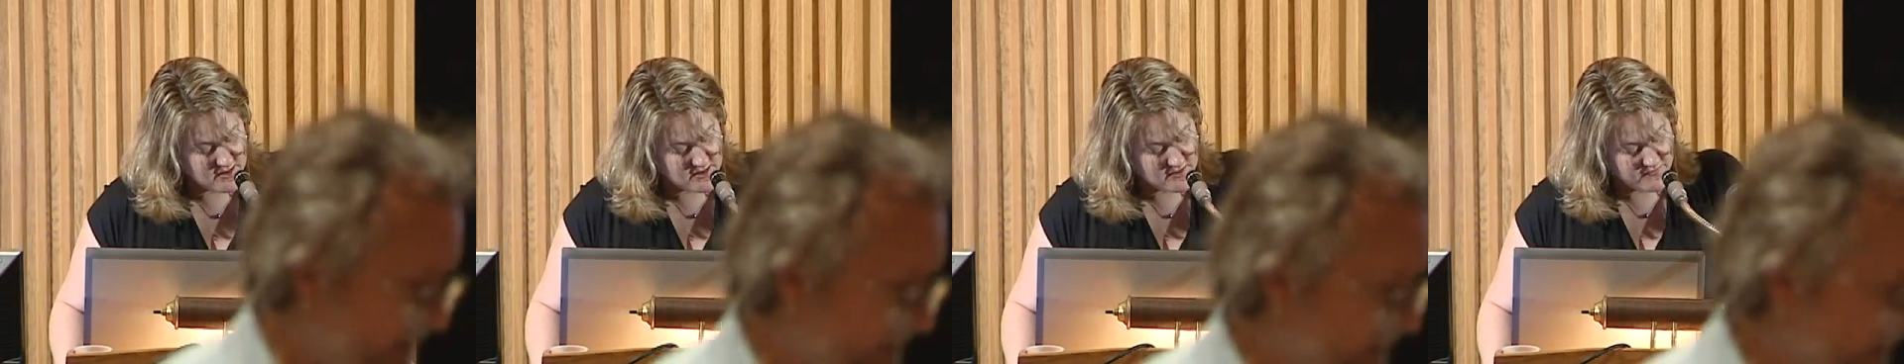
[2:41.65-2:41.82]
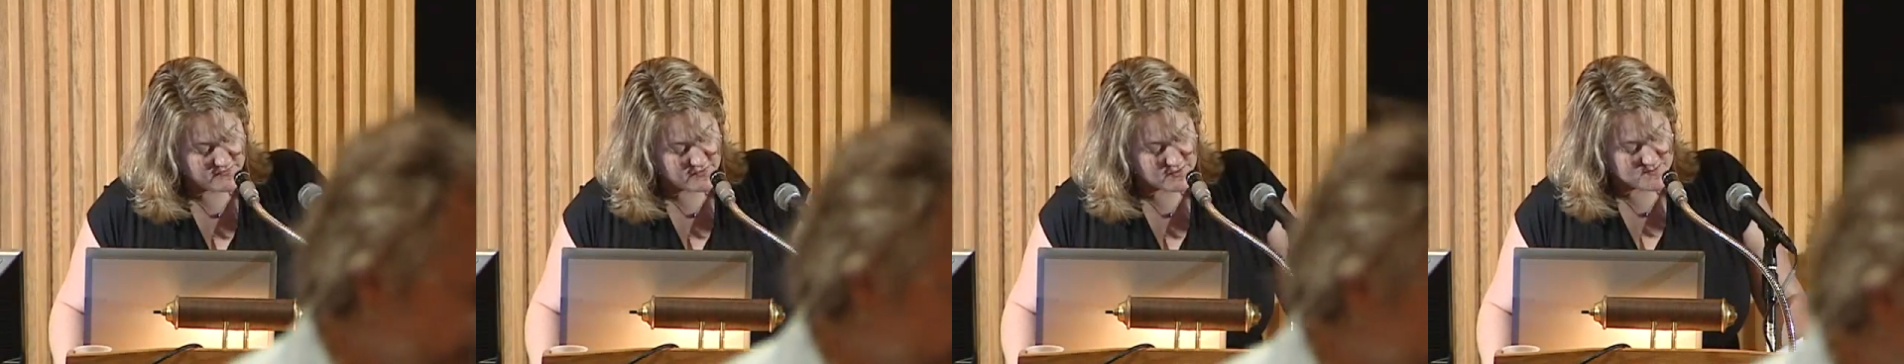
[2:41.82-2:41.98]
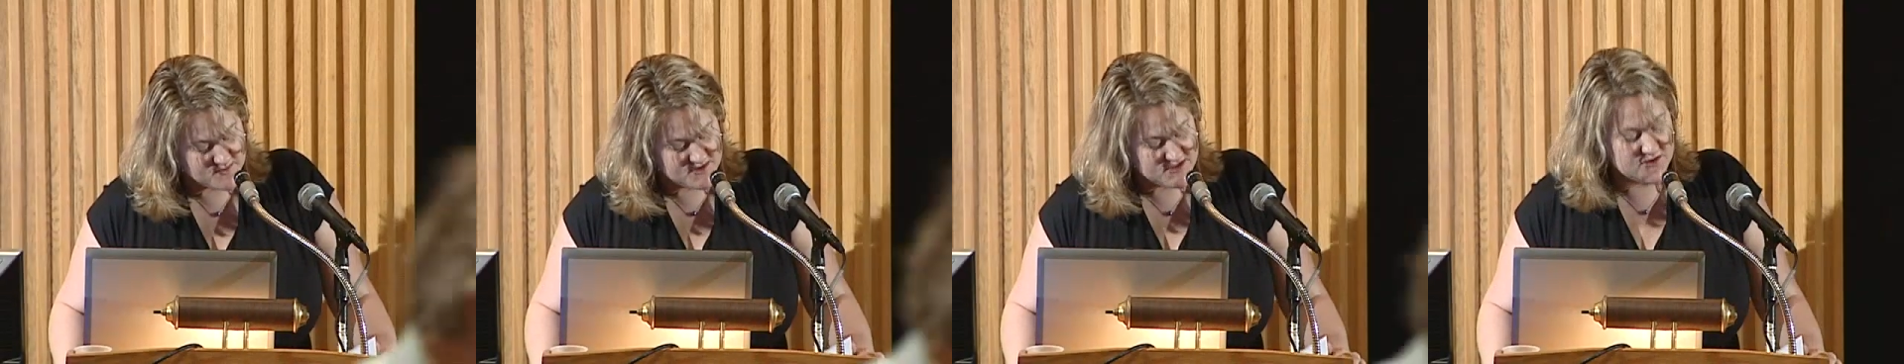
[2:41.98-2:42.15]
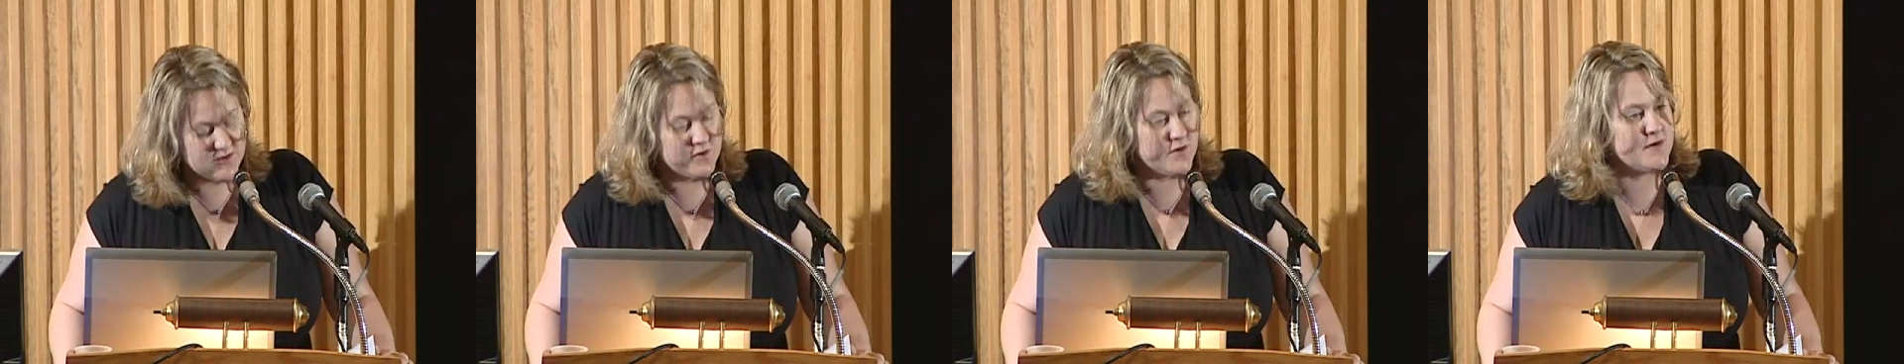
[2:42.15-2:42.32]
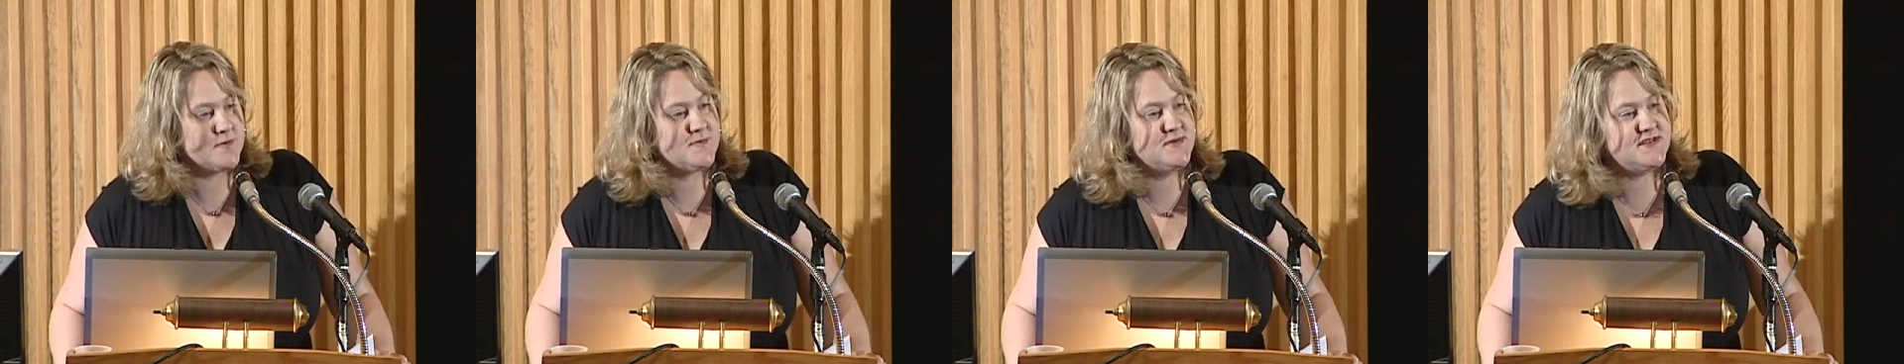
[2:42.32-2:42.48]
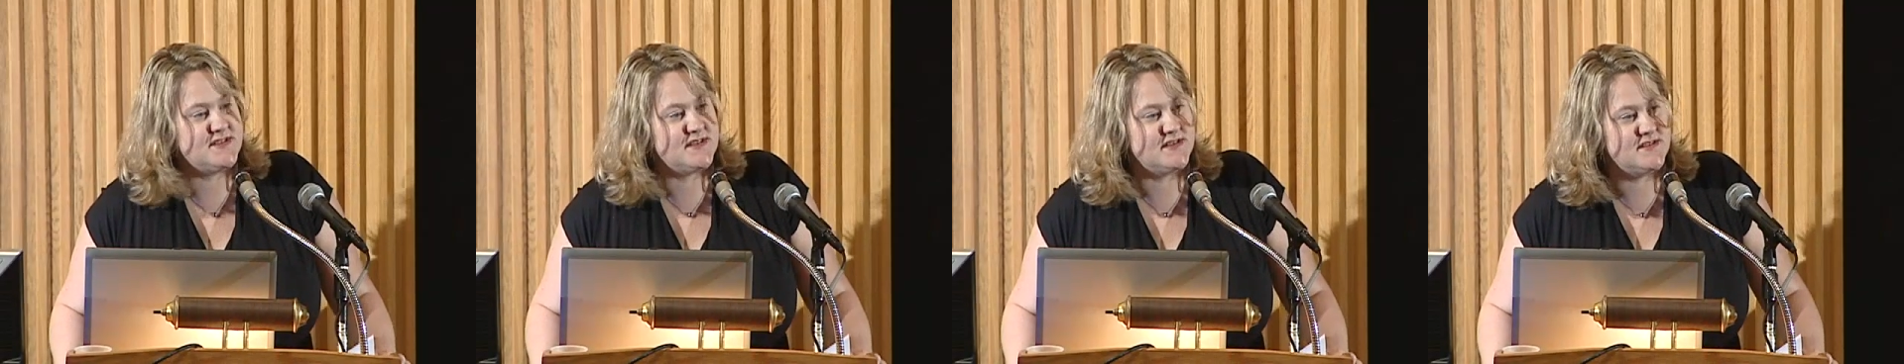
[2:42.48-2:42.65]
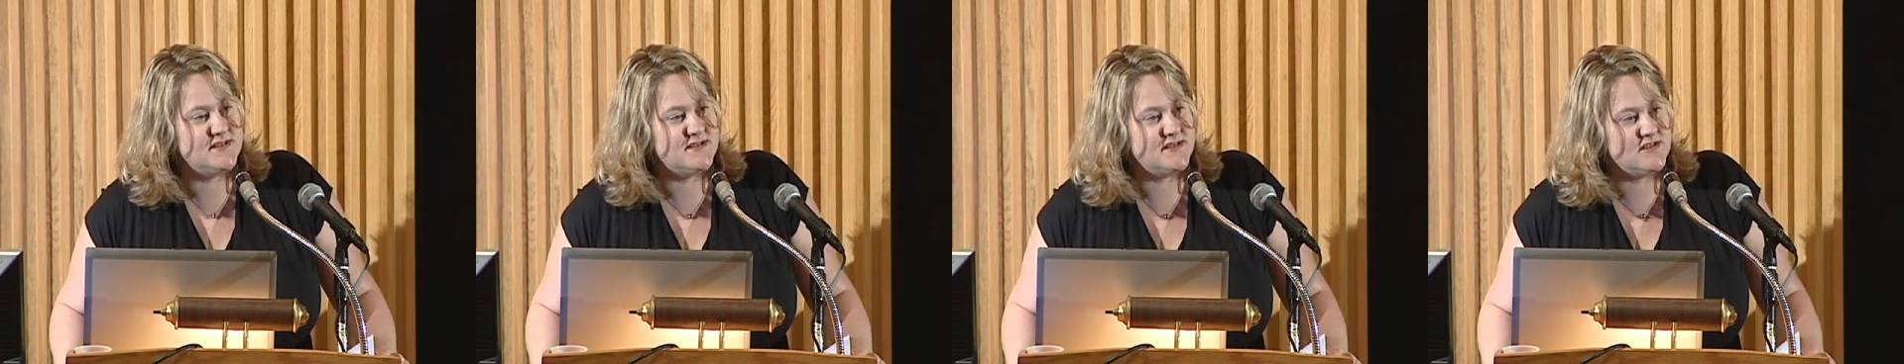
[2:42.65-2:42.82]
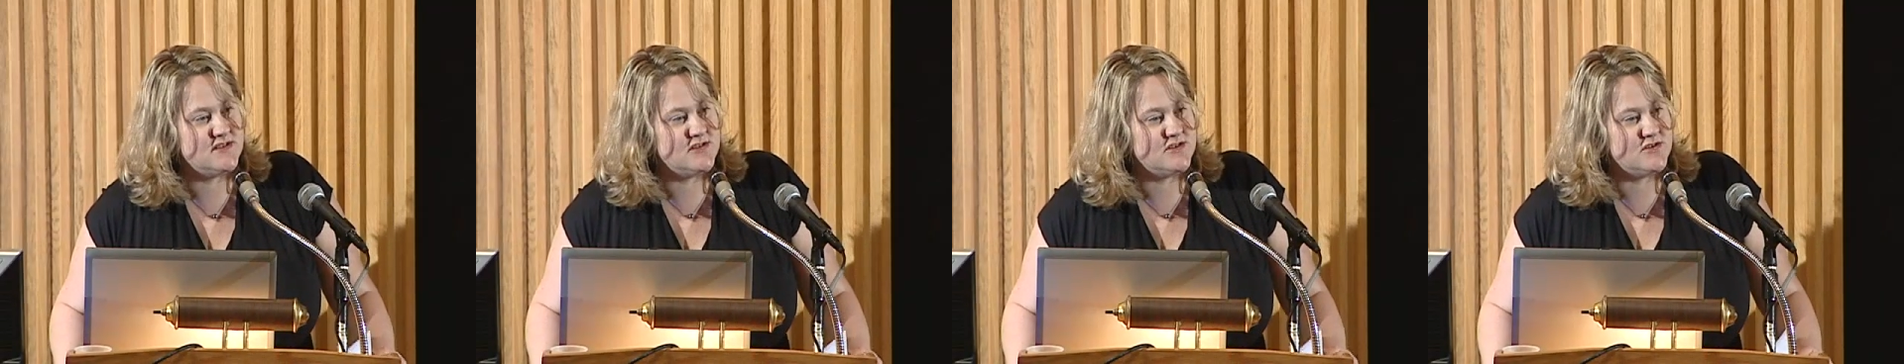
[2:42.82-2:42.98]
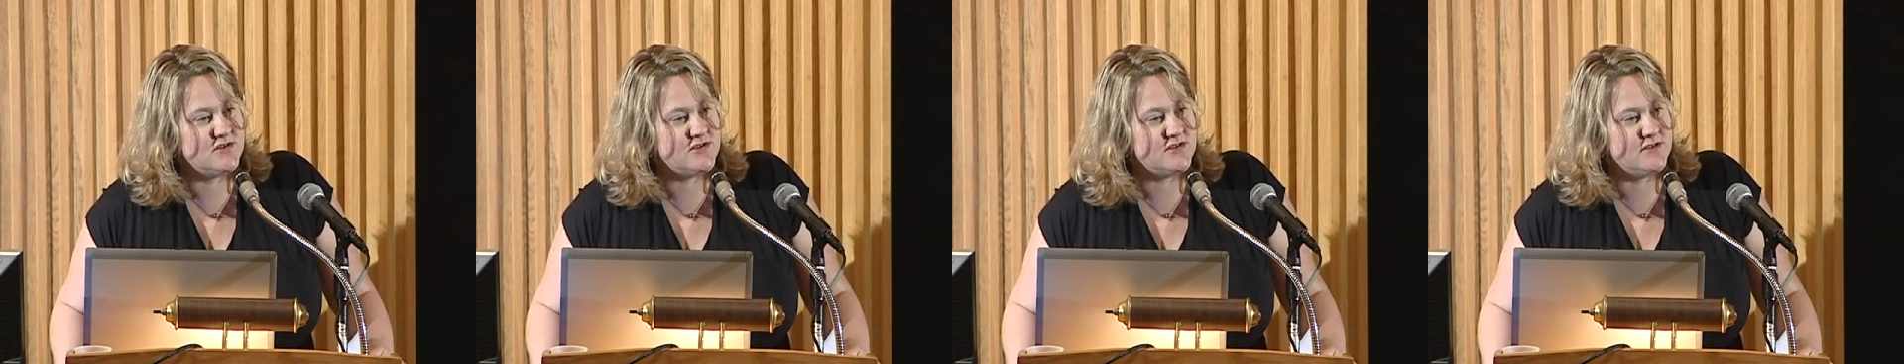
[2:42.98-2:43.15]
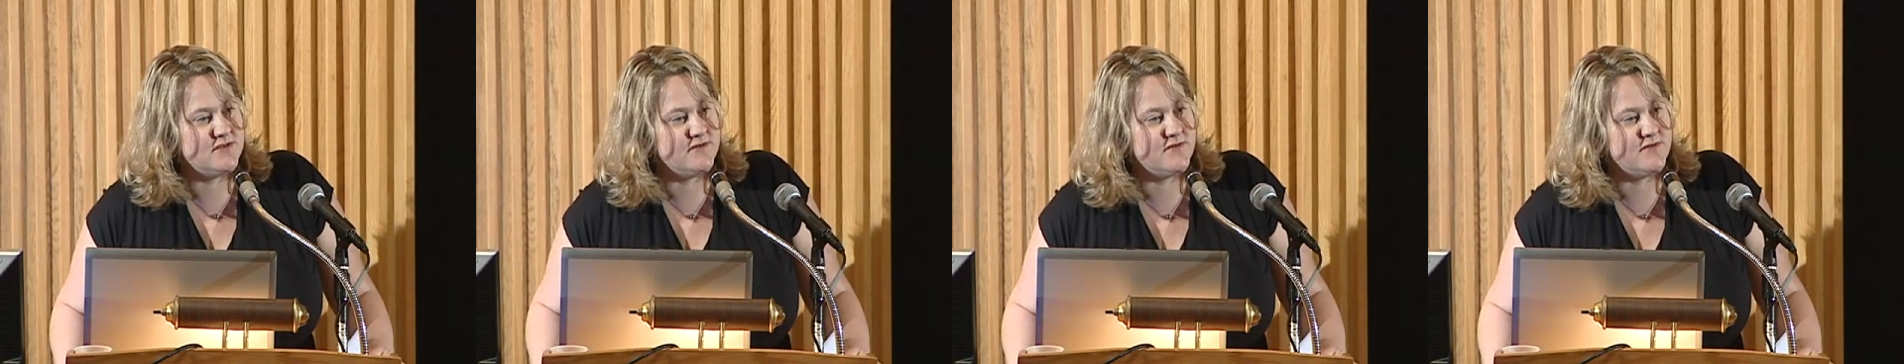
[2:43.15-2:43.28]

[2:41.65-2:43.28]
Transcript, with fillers: from Scripps Institution